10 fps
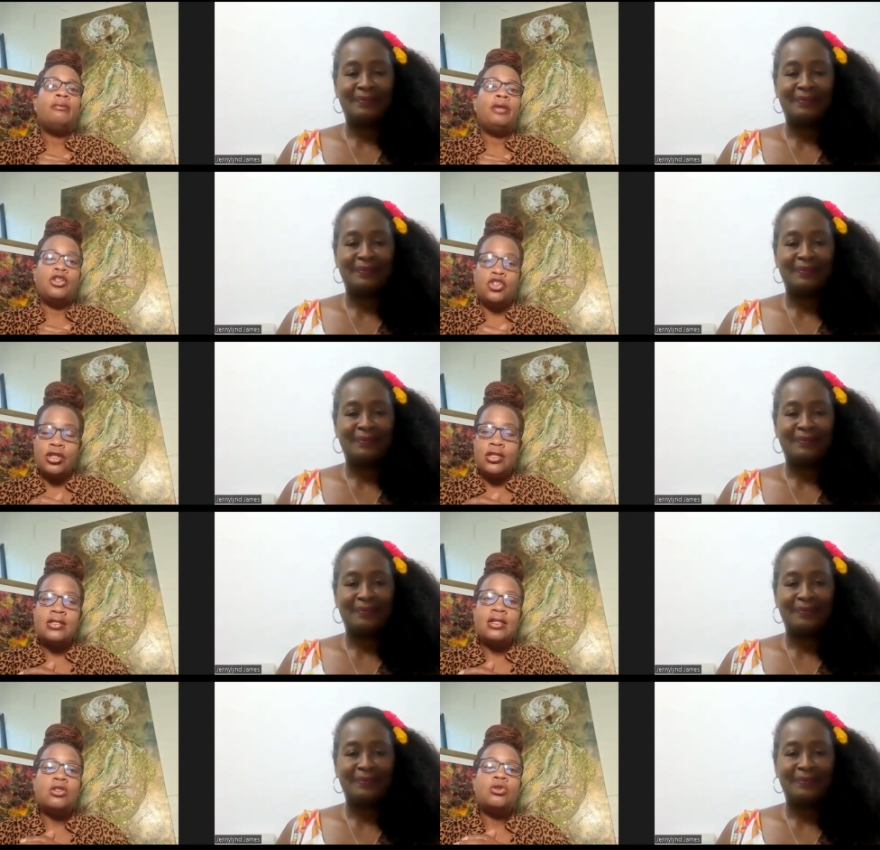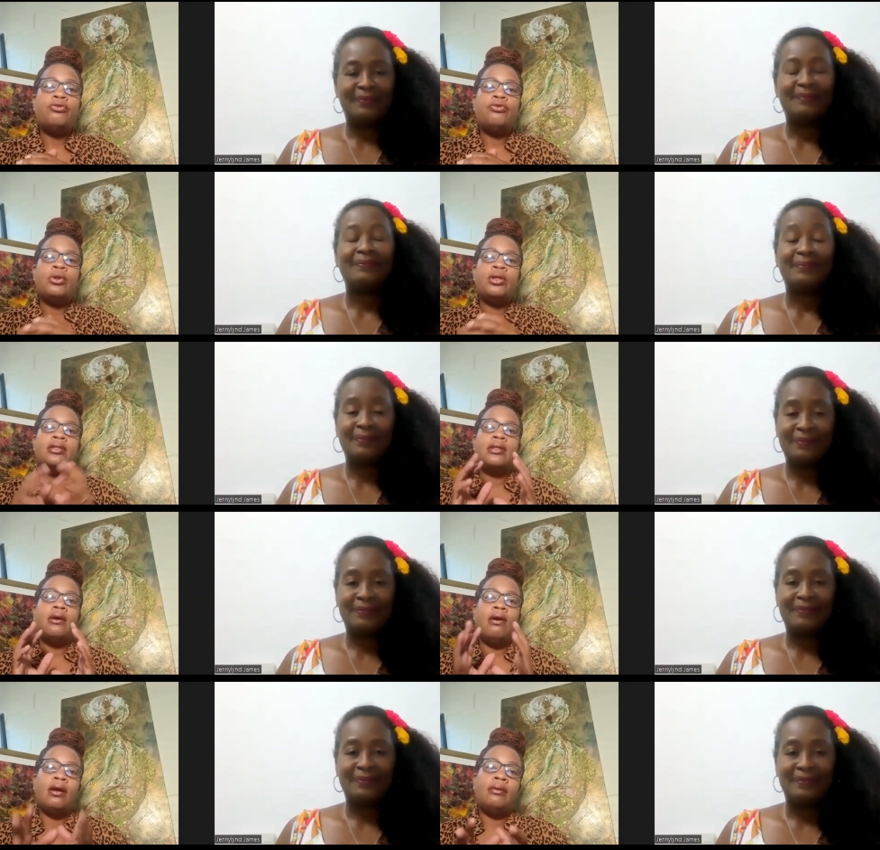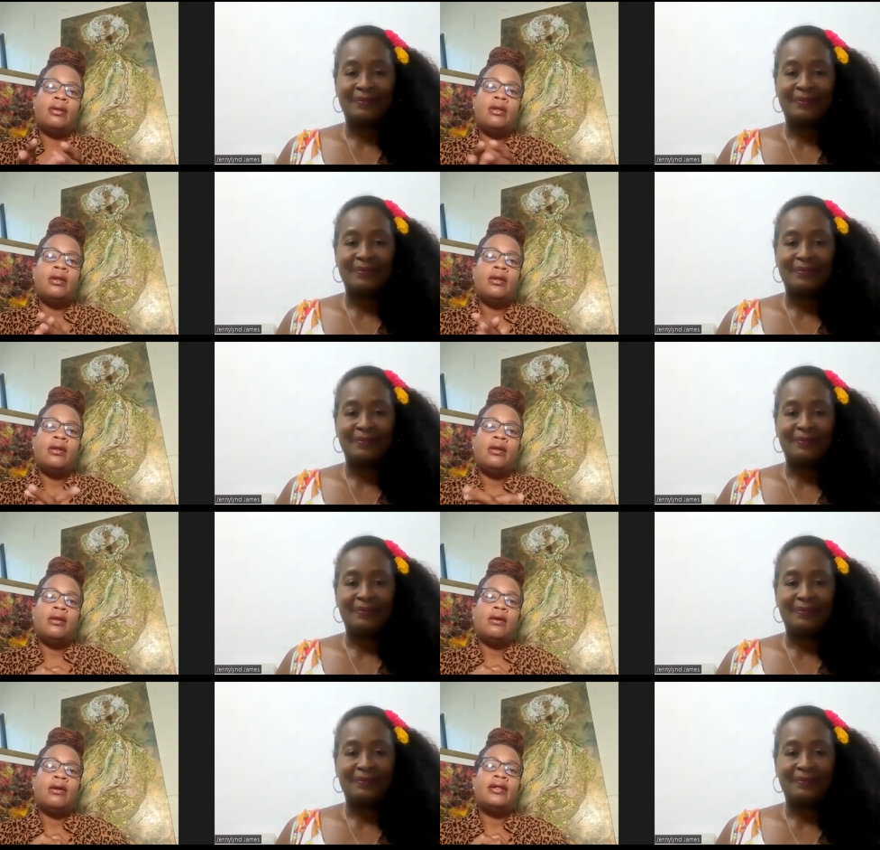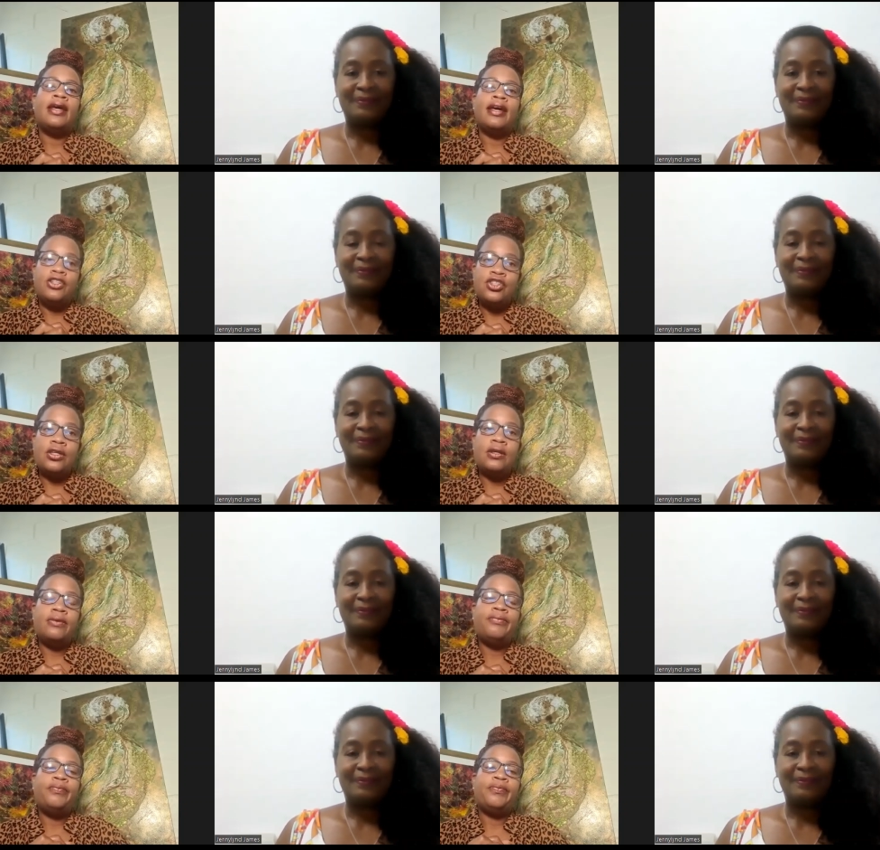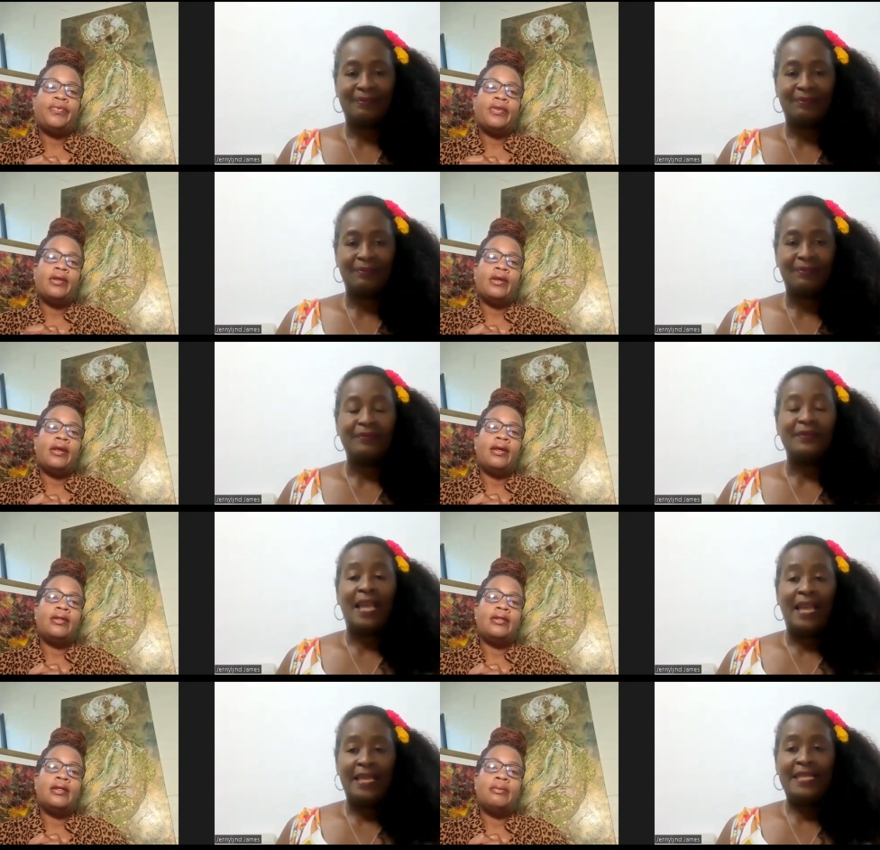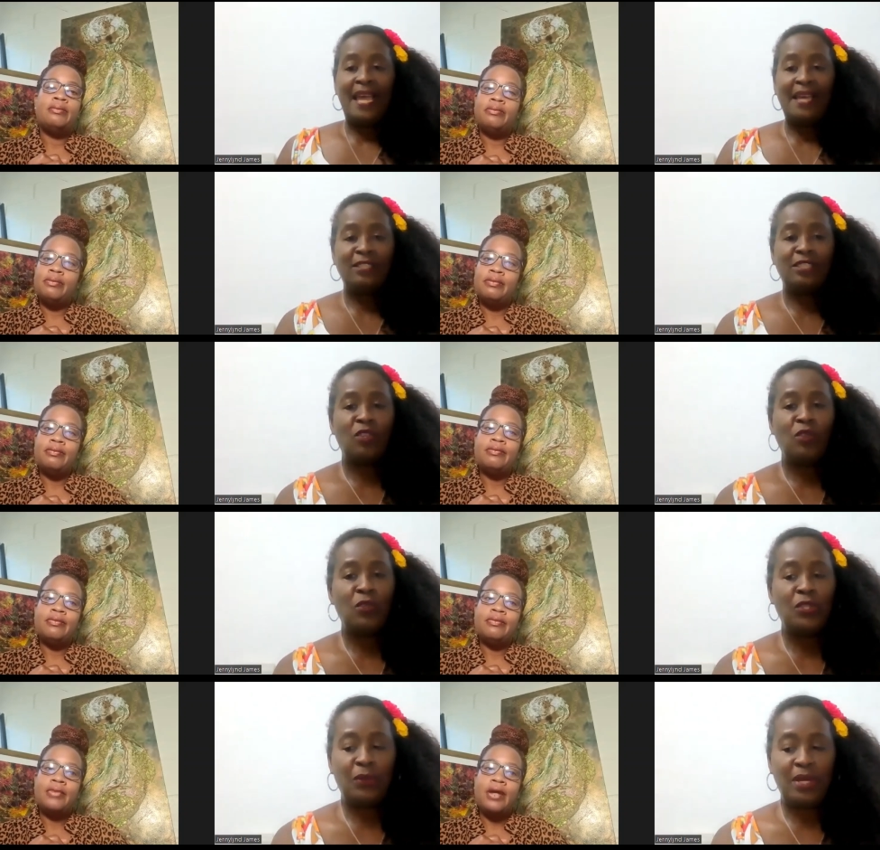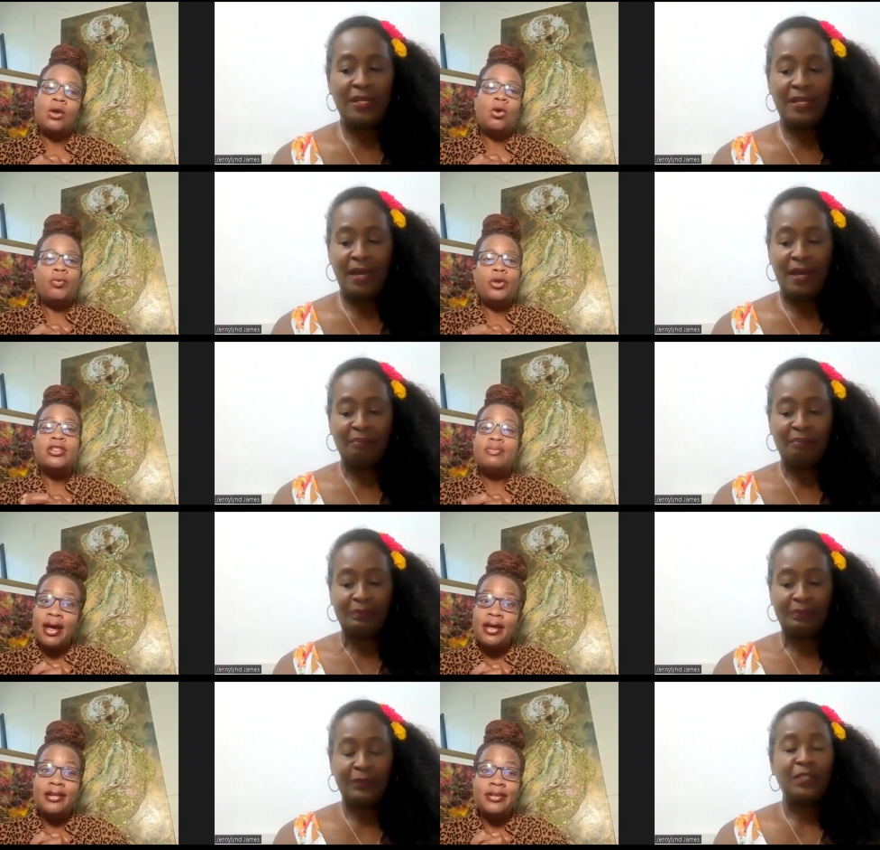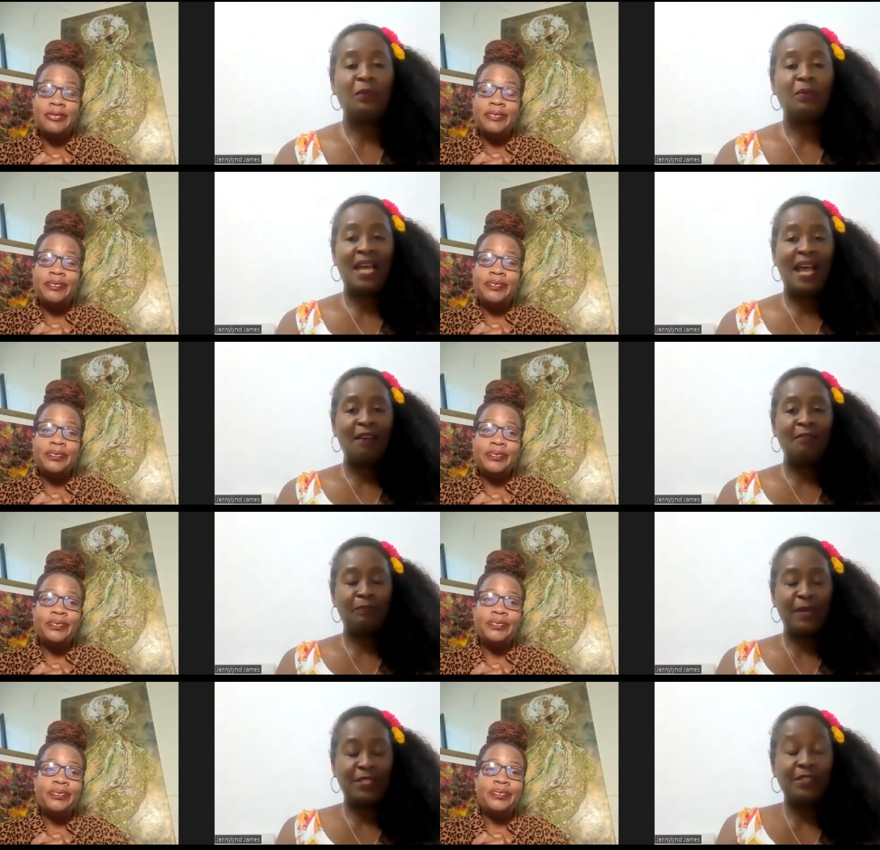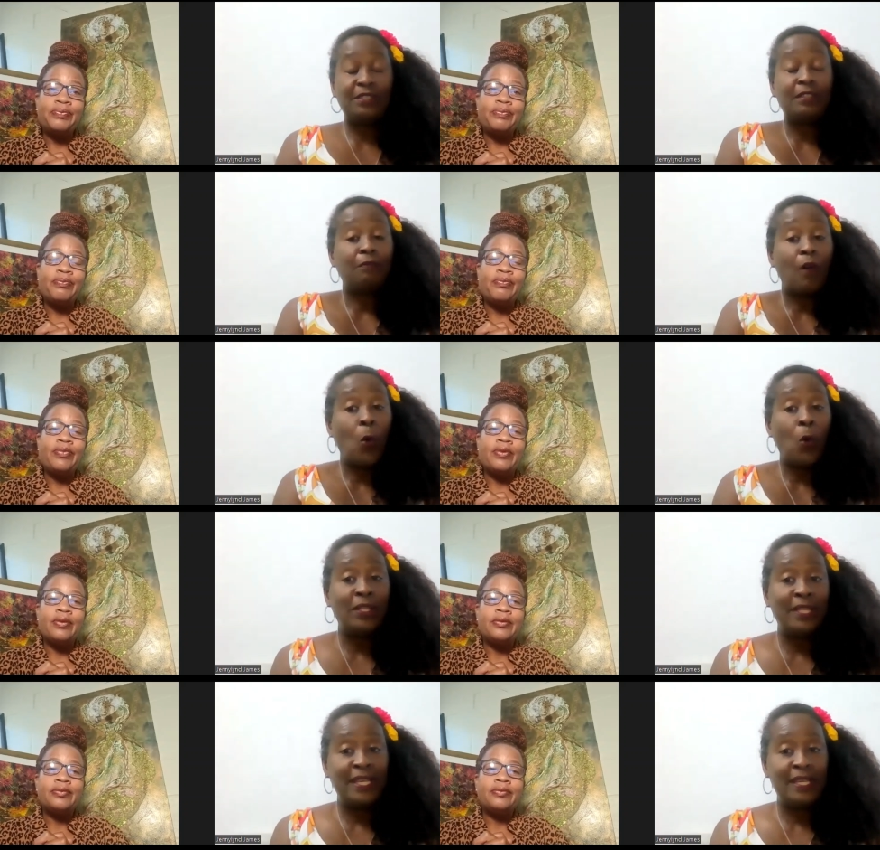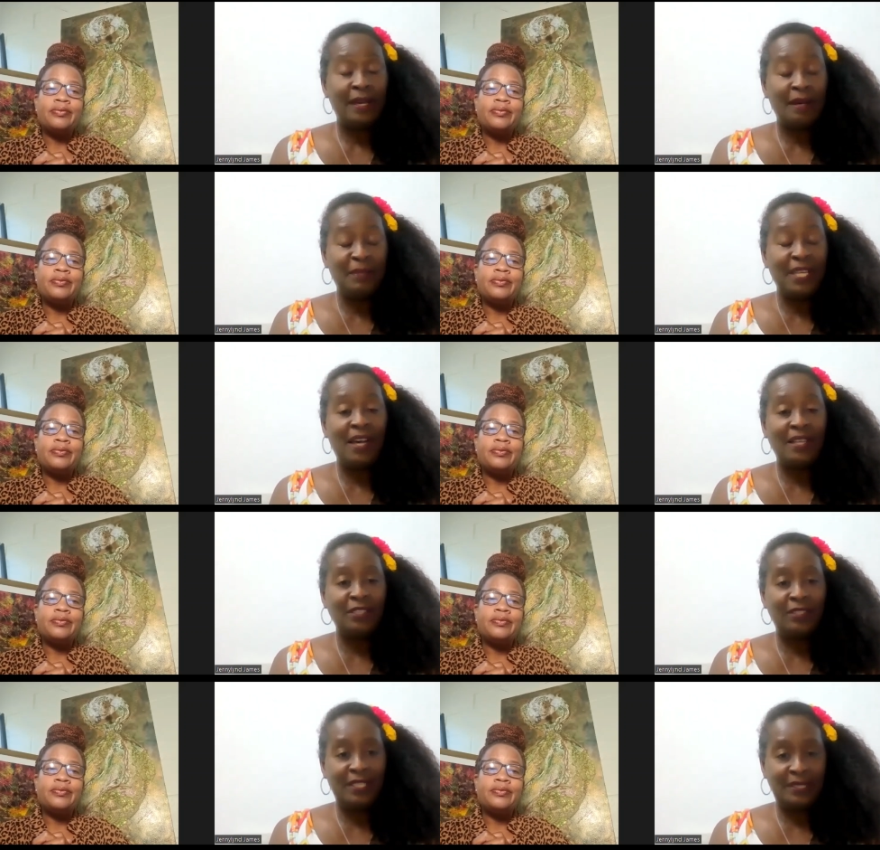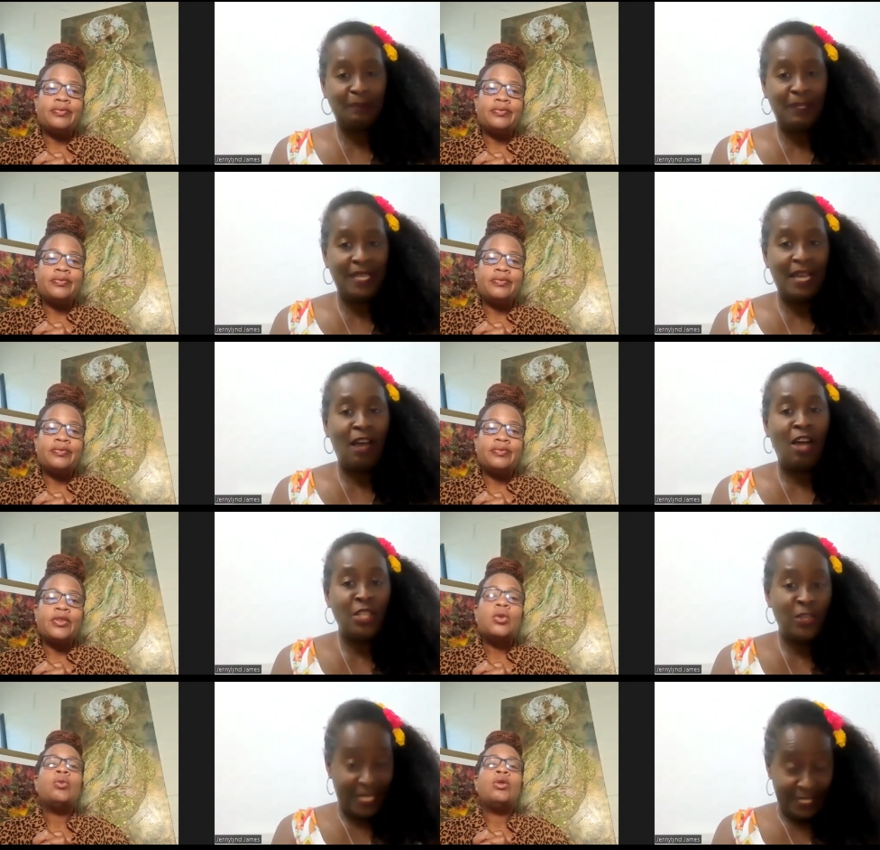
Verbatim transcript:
Speaker 1: pictures and so forth on the on the IG. And um, yes,
Speaker 2: so you can uh, you will have pictures of all the um, the art on display on your